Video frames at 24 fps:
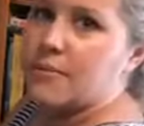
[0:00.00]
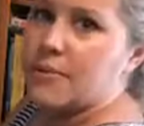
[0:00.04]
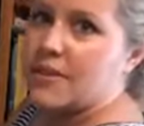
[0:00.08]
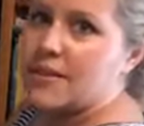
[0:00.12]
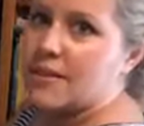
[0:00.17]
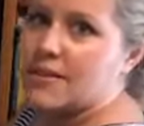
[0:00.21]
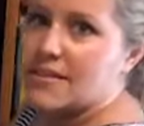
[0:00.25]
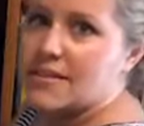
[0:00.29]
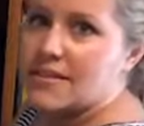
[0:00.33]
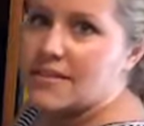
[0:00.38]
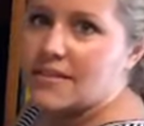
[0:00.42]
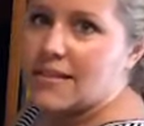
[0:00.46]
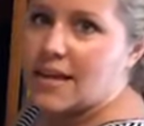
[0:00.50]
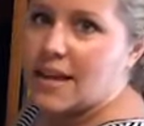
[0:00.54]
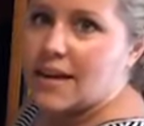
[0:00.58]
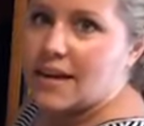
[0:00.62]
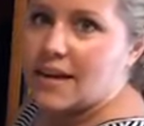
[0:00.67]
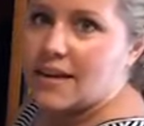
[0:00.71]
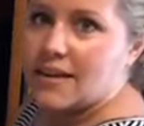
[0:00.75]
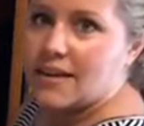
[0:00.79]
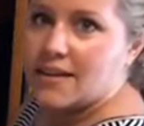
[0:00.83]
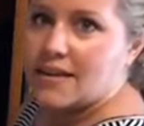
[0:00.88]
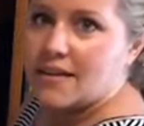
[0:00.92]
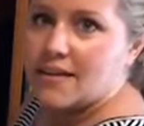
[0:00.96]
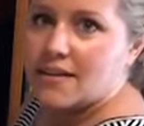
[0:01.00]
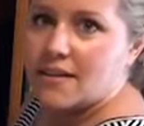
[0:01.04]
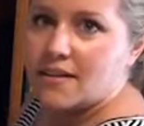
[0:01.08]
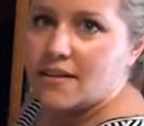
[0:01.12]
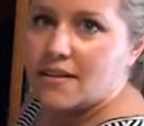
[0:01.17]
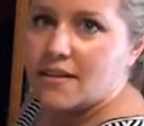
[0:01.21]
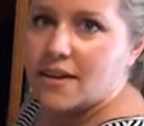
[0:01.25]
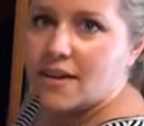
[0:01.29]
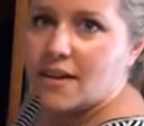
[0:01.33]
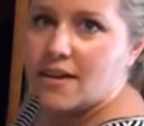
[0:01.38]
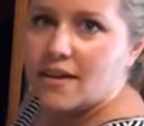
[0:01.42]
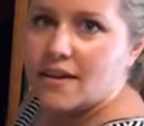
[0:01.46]
with this stain. You
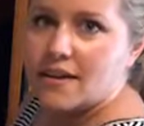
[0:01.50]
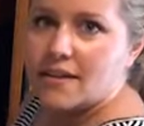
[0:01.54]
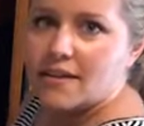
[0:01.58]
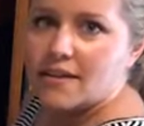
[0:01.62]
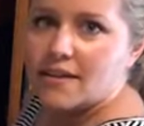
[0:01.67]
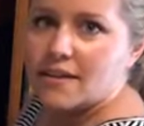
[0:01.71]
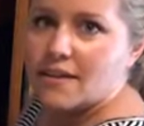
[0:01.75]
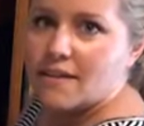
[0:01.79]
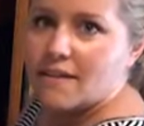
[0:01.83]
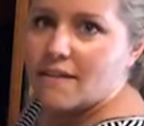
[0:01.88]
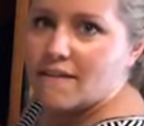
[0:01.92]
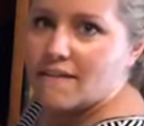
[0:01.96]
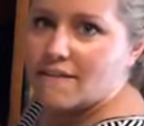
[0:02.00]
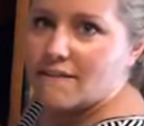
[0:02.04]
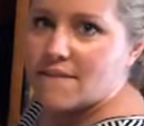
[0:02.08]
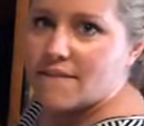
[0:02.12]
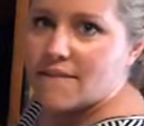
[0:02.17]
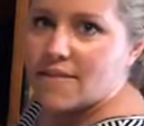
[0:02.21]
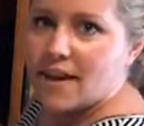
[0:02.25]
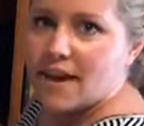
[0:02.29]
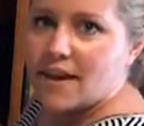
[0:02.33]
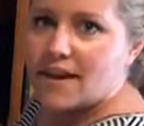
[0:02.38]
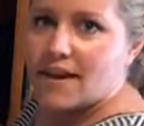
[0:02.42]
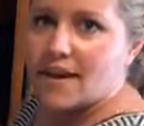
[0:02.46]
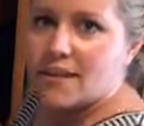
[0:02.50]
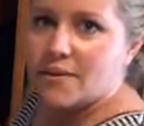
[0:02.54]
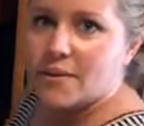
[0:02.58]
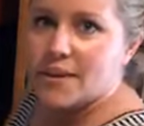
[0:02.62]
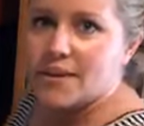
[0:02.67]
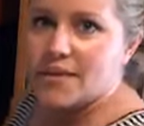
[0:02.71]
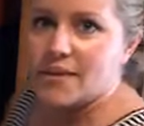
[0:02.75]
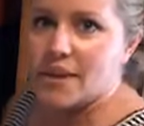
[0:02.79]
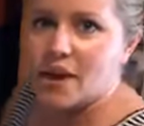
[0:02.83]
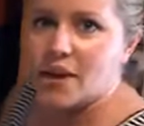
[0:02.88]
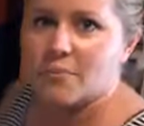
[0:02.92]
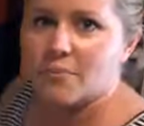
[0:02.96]
think? I can't
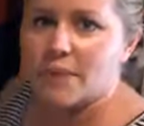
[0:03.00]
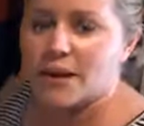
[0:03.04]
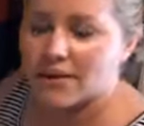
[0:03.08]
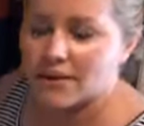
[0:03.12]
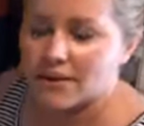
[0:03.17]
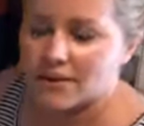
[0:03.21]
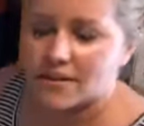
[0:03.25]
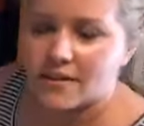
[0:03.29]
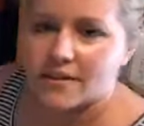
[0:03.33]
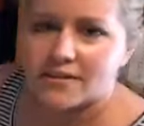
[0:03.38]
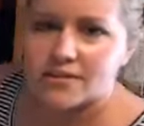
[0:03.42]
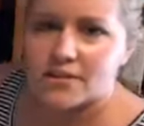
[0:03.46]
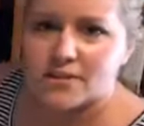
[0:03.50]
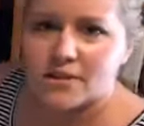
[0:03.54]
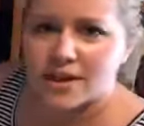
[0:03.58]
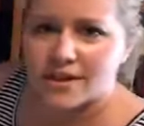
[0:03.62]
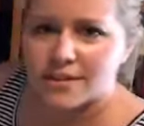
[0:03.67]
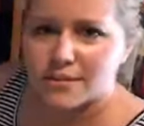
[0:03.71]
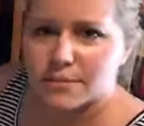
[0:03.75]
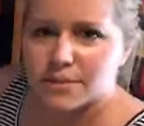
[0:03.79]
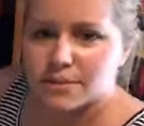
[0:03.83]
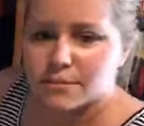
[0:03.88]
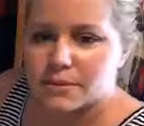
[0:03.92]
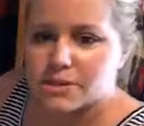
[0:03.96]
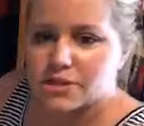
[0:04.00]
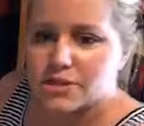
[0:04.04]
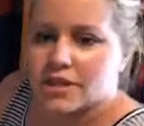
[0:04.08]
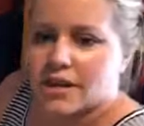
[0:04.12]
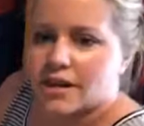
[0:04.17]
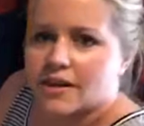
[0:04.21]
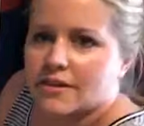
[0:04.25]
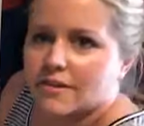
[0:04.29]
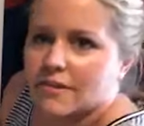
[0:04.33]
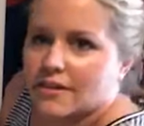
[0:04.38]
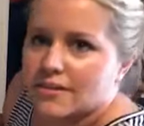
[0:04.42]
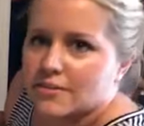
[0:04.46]
wait to, oh my goodness, you guys must be
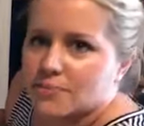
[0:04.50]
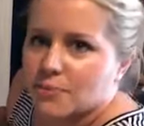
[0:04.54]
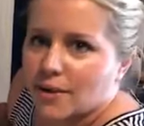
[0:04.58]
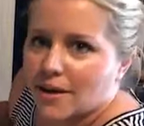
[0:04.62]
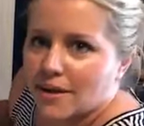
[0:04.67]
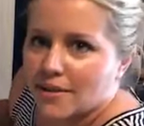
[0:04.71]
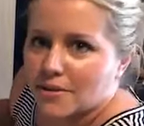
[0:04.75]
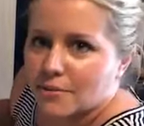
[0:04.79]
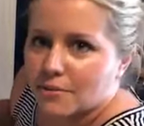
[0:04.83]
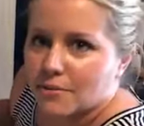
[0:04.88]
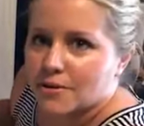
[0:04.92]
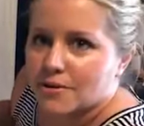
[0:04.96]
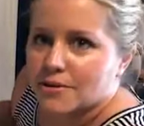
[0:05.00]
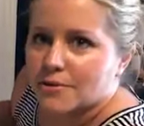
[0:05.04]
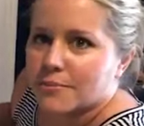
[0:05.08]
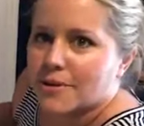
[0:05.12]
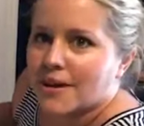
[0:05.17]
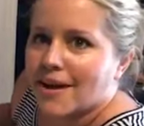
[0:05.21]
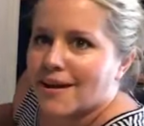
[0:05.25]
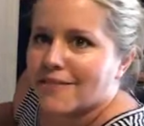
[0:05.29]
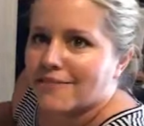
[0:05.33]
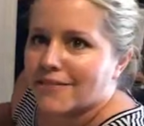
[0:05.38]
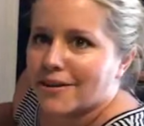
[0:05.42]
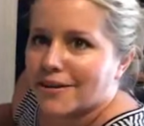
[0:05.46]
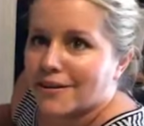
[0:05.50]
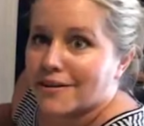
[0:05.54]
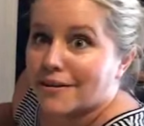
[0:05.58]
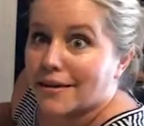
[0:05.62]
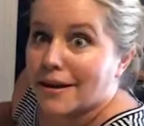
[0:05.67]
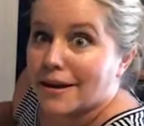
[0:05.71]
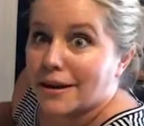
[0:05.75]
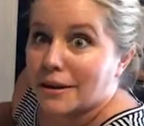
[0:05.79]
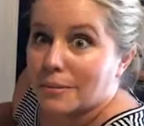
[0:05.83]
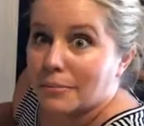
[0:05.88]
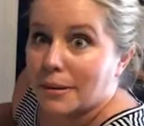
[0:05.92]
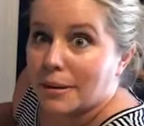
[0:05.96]
sharing this. Why in the world do we have
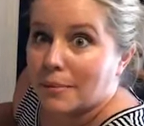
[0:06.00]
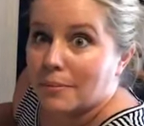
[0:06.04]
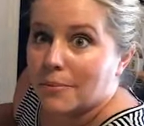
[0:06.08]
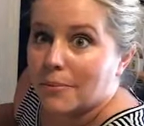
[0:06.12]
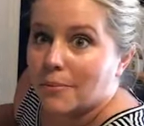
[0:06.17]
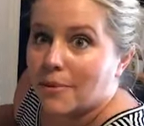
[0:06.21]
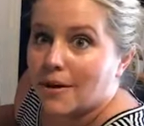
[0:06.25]
180 people